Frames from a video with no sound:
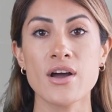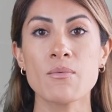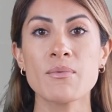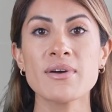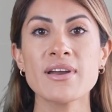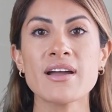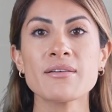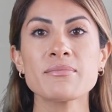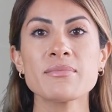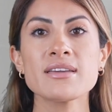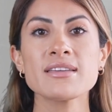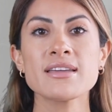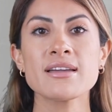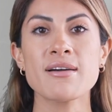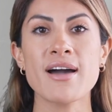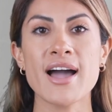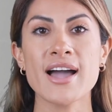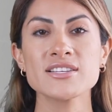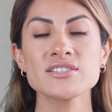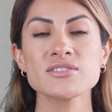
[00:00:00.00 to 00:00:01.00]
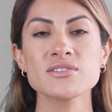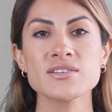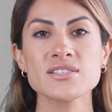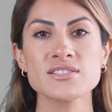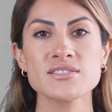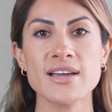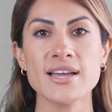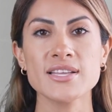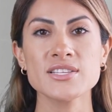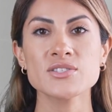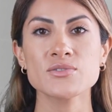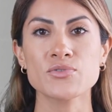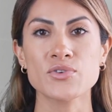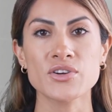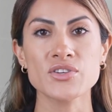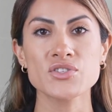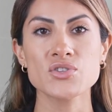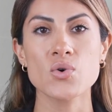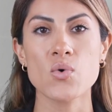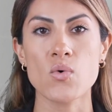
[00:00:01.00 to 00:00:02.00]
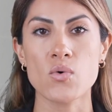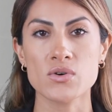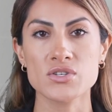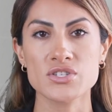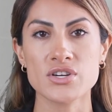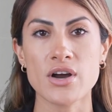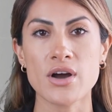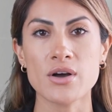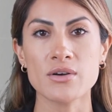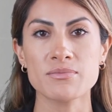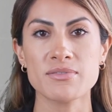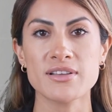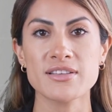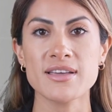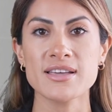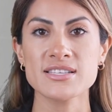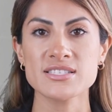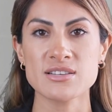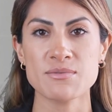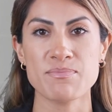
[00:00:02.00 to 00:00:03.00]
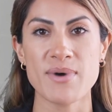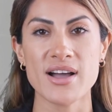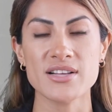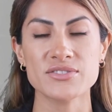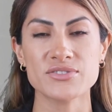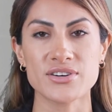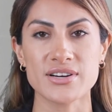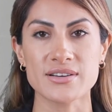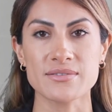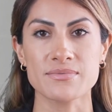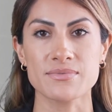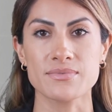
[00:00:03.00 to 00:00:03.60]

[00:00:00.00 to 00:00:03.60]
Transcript: without needing extra space for a door to open into the bathroom.